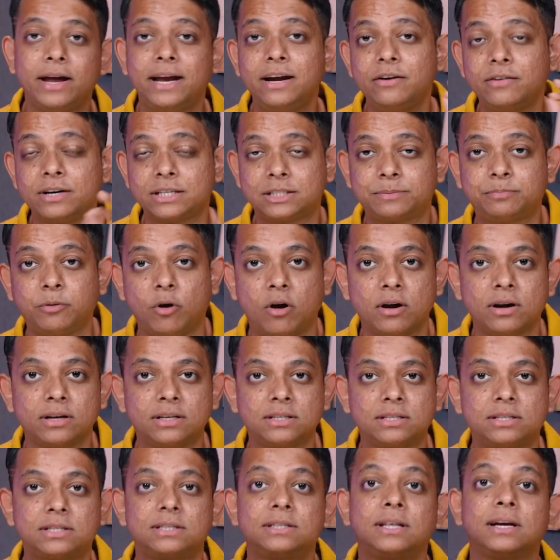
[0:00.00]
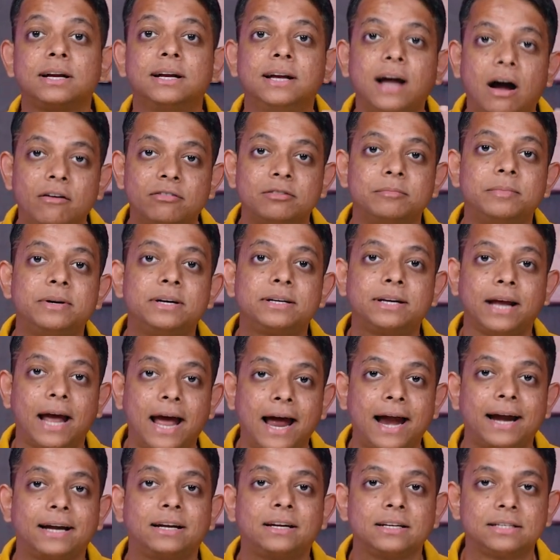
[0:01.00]
Now, in response, the government
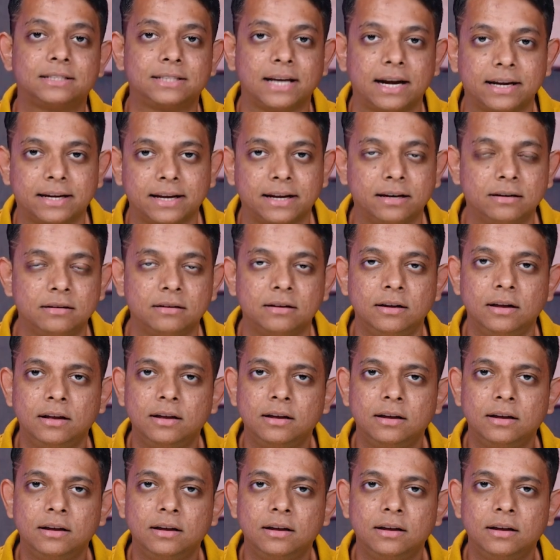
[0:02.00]
had to set in.